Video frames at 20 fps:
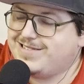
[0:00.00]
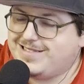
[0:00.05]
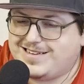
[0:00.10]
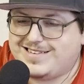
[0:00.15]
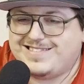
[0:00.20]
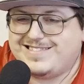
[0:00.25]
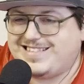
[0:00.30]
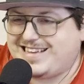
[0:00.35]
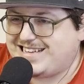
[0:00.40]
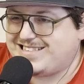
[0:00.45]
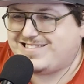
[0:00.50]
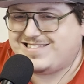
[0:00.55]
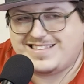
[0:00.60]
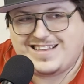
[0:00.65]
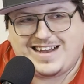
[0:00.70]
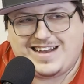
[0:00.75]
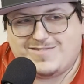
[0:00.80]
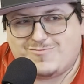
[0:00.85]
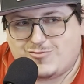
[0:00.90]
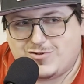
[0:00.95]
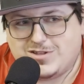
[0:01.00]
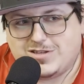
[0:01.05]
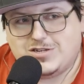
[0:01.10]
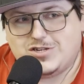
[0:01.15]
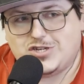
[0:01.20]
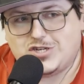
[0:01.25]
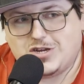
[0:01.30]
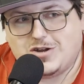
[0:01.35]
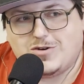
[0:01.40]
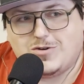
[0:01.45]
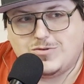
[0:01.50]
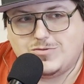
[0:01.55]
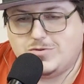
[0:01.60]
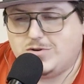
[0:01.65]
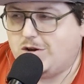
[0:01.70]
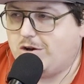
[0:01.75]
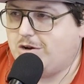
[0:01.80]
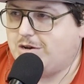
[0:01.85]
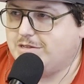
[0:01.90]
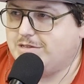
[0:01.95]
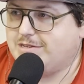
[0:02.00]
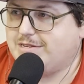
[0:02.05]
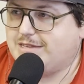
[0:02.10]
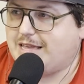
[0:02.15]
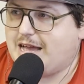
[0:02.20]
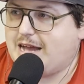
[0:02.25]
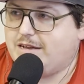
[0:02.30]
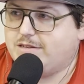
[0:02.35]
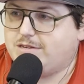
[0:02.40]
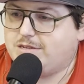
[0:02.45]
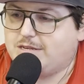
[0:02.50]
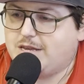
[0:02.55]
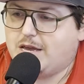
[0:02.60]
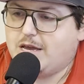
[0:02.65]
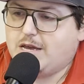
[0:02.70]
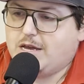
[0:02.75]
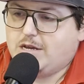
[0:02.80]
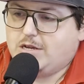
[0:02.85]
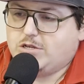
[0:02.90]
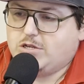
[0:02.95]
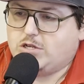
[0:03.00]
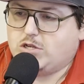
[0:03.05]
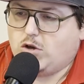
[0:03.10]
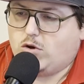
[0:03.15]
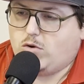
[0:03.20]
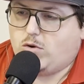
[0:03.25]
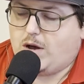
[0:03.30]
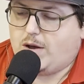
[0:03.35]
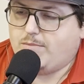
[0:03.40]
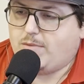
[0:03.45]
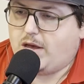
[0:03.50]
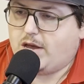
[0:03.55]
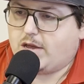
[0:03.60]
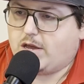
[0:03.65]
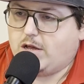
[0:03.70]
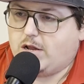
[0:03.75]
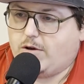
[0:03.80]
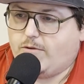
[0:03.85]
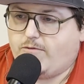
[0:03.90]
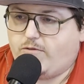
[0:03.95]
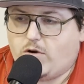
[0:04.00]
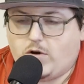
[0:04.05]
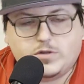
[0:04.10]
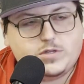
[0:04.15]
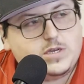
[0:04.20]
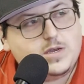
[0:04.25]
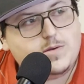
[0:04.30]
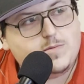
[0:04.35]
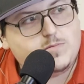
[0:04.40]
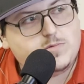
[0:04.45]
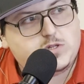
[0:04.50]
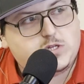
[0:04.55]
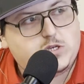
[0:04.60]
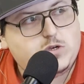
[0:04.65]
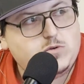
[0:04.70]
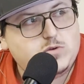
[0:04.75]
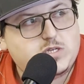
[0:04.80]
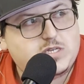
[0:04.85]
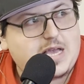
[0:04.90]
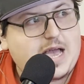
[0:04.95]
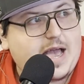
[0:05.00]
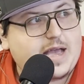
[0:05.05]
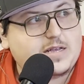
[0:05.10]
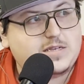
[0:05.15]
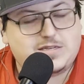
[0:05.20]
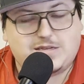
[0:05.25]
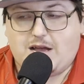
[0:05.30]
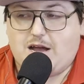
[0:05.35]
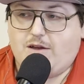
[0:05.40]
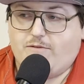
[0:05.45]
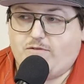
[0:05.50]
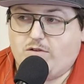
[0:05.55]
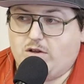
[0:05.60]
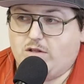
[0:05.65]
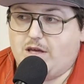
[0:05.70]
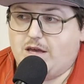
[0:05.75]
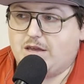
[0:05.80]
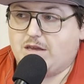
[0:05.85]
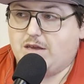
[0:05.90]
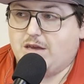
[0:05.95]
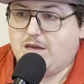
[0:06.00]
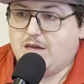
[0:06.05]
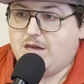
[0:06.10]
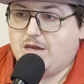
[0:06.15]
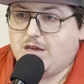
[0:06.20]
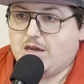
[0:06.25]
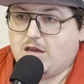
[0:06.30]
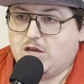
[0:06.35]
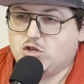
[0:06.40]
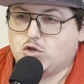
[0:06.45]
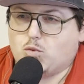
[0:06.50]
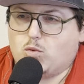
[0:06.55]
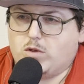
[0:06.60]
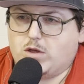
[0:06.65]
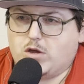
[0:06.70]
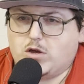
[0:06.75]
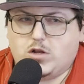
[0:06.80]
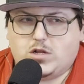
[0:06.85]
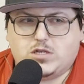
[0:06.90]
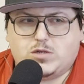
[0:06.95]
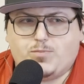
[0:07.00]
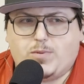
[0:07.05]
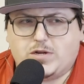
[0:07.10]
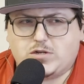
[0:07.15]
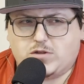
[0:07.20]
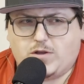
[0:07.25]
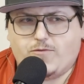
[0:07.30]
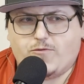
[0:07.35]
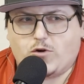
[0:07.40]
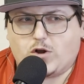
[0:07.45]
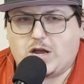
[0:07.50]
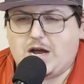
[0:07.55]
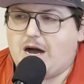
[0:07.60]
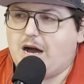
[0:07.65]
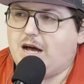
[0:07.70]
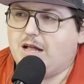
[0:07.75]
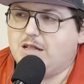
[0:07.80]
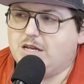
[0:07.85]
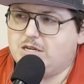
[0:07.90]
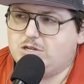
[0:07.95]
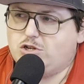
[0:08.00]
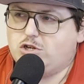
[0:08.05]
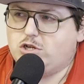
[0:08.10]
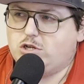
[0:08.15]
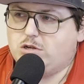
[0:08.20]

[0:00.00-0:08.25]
Like, that's not really shown on stats. So I'm not going to fault him. 2 sacks, I feel like, is really good, especially for college.